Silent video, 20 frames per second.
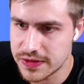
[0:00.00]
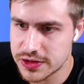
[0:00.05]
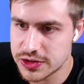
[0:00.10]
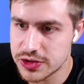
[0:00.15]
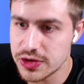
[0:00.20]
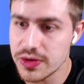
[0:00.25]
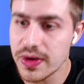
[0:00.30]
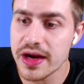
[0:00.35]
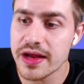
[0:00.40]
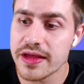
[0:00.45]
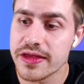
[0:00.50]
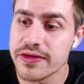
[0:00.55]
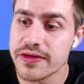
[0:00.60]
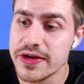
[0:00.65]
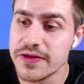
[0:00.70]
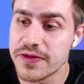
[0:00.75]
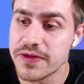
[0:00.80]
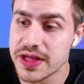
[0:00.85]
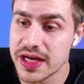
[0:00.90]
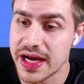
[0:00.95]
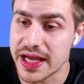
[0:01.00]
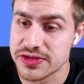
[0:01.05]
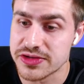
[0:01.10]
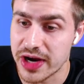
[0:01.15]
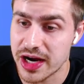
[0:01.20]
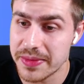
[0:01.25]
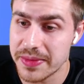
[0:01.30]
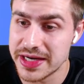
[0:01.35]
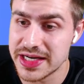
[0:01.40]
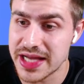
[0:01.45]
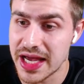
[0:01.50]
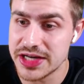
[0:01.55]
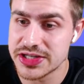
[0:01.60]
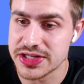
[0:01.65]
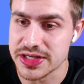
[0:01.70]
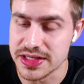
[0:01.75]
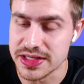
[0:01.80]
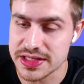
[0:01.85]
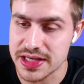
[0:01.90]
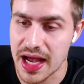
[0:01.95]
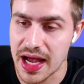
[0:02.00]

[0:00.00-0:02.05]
2 out of 3 for the next recommendations.